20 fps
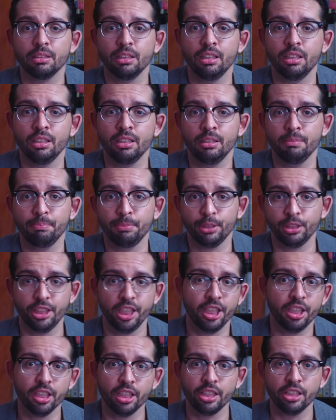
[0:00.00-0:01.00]
in
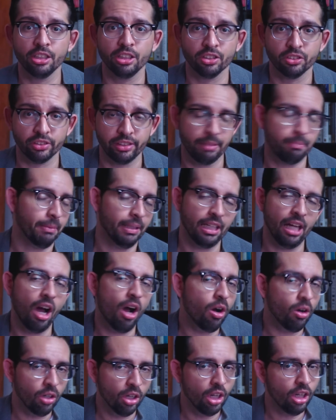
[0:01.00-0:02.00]
particular, just let me
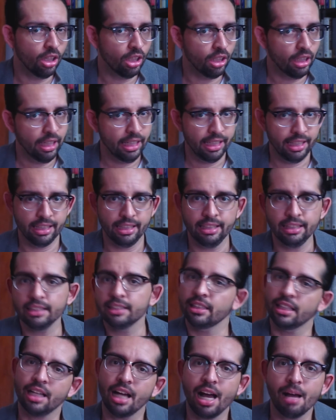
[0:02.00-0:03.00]
know, hit it in
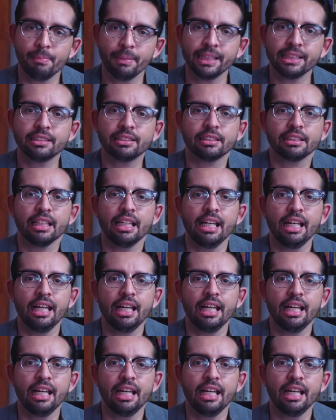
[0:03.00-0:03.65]
the comments.